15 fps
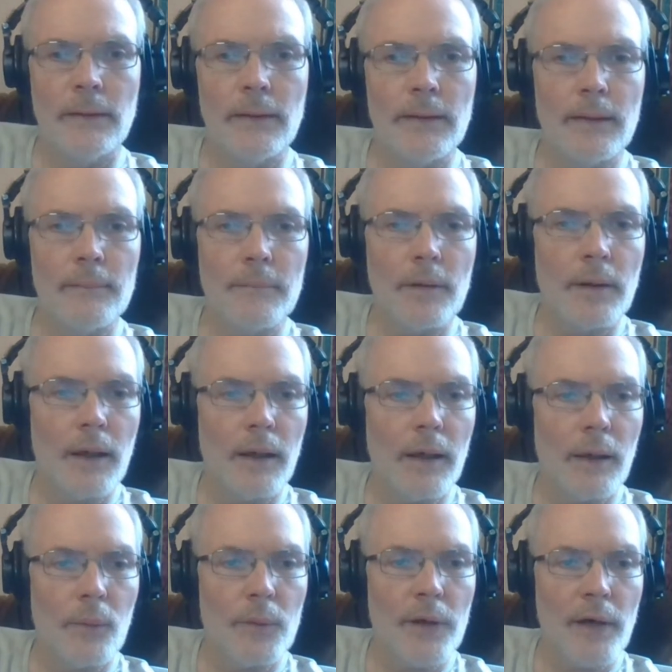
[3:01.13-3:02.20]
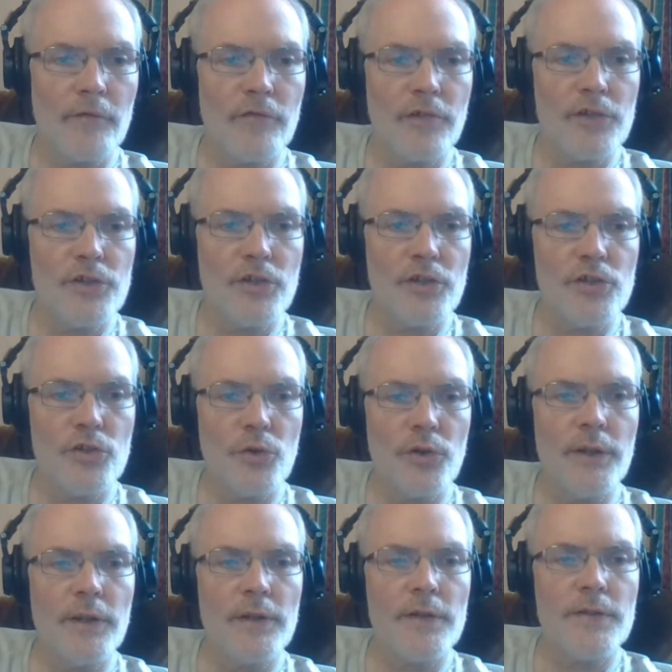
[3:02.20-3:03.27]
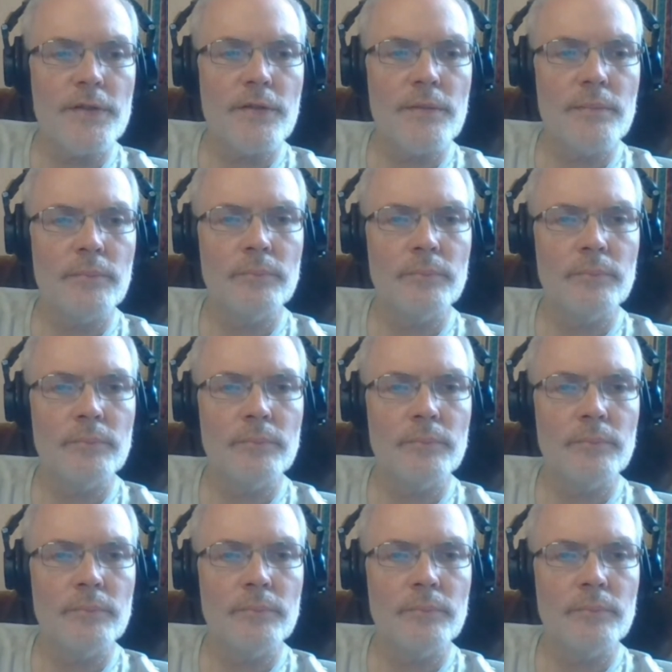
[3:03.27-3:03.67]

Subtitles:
We have Richard joining us.